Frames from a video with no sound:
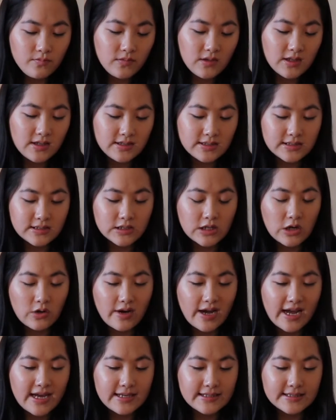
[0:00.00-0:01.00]
So
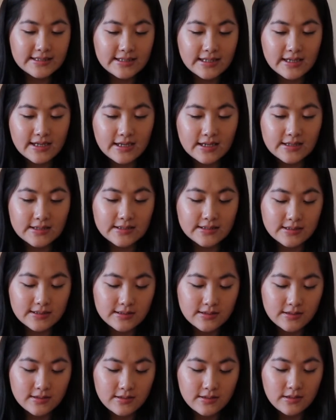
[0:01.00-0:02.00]

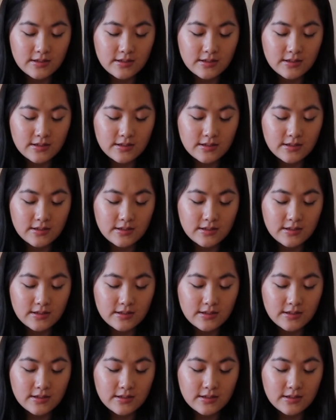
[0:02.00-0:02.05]
A6,